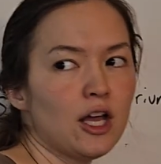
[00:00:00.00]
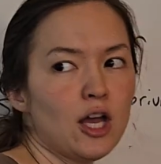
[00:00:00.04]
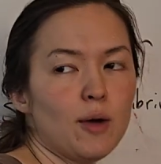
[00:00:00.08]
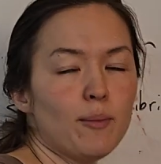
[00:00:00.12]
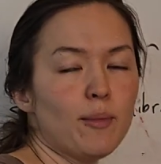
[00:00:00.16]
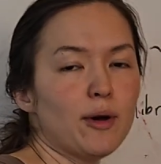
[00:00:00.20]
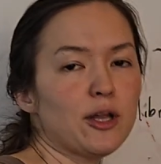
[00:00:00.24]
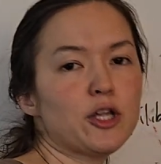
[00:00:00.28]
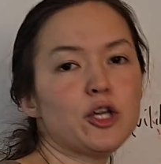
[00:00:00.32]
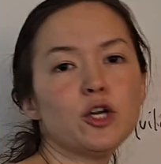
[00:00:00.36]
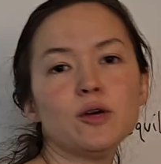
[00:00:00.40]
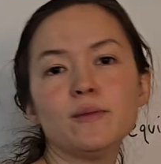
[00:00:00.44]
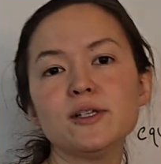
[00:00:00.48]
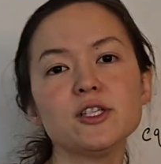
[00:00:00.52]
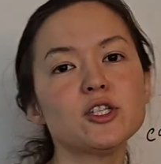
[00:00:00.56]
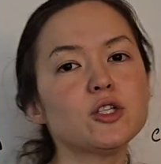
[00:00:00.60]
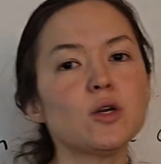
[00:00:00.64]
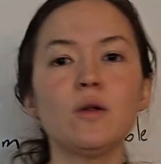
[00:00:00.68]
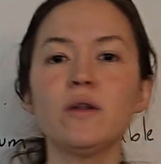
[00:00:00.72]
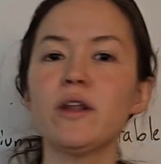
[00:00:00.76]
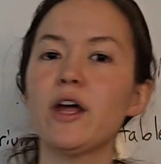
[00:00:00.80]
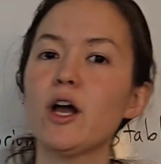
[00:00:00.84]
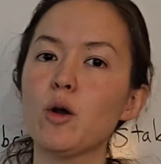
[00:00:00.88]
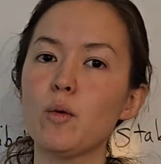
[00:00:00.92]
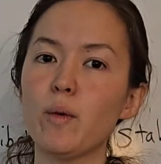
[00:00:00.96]
But humans
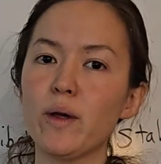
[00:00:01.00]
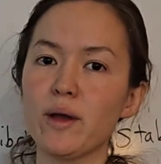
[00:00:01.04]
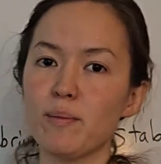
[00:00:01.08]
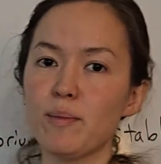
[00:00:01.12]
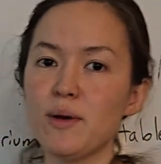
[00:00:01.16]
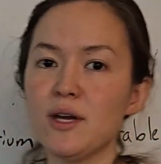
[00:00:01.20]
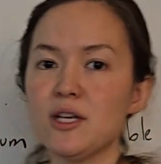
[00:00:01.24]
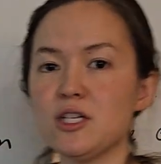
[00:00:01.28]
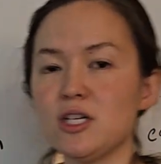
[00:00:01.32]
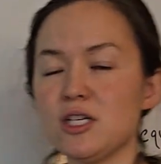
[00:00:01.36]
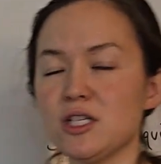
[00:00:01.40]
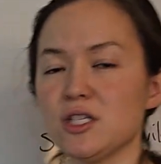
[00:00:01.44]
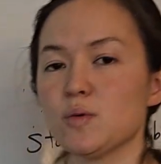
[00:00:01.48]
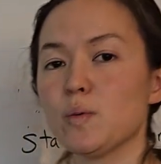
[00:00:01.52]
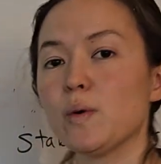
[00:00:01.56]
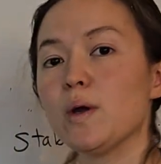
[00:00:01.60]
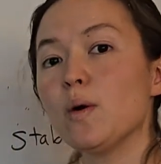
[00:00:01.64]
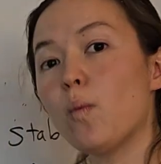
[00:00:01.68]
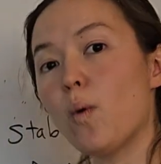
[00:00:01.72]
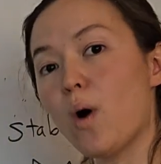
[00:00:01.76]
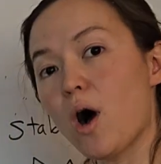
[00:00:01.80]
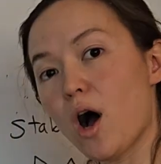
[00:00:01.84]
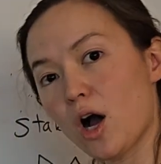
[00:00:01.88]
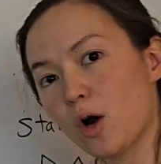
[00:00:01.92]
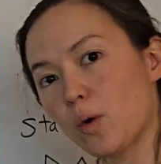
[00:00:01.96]
don't walk like pigeons. We
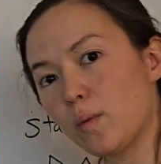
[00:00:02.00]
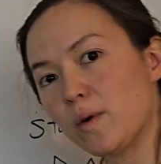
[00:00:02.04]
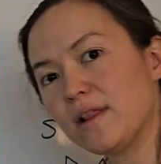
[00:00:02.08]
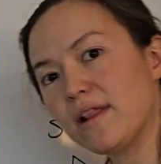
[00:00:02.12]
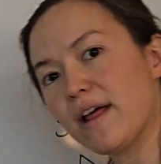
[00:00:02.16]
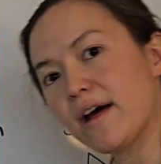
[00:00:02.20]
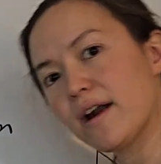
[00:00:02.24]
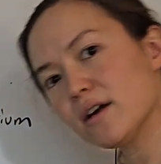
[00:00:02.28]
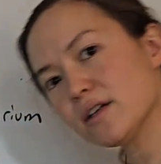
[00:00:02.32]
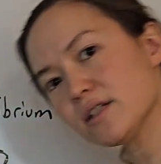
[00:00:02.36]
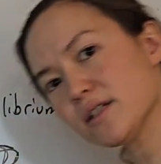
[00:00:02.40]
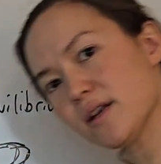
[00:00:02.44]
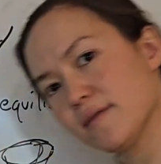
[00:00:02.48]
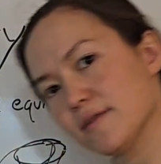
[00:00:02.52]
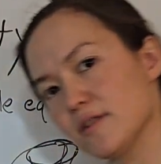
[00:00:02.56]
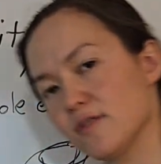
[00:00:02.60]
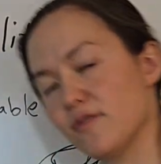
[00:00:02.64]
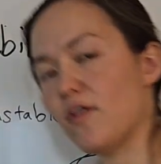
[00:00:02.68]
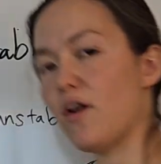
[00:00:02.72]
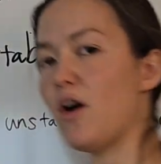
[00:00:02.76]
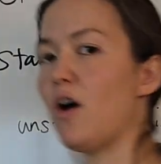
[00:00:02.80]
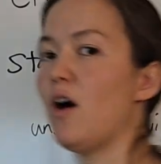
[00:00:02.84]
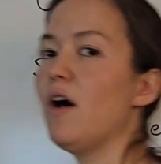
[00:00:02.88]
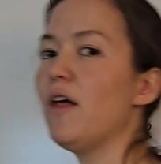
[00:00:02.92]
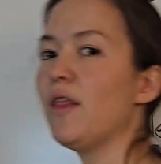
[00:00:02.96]
walk, we let ourselves
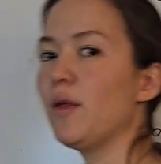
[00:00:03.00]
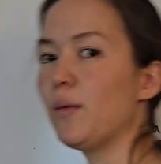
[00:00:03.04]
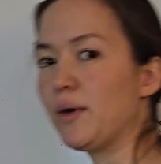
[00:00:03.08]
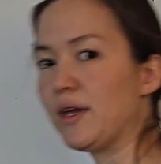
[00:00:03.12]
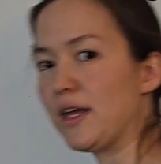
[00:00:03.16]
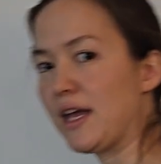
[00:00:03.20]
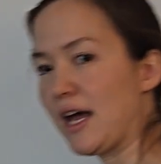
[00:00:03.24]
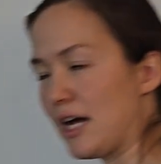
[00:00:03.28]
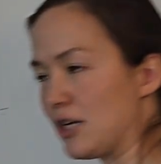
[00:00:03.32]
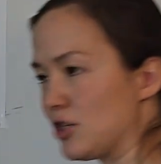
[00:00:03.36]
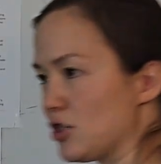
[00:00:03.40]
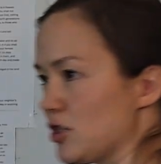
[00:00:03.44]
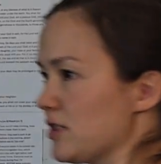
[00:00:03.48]
fall, and then we catch